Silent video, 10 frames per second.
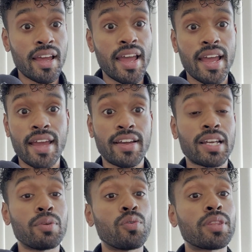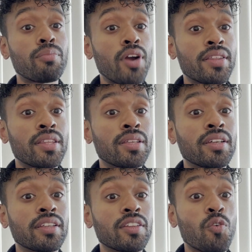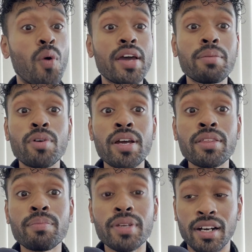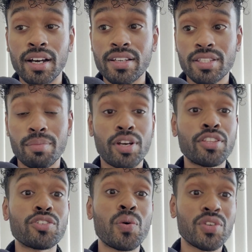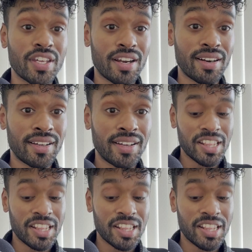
And that can be with the breath. Why the breath? Because the breath is always there.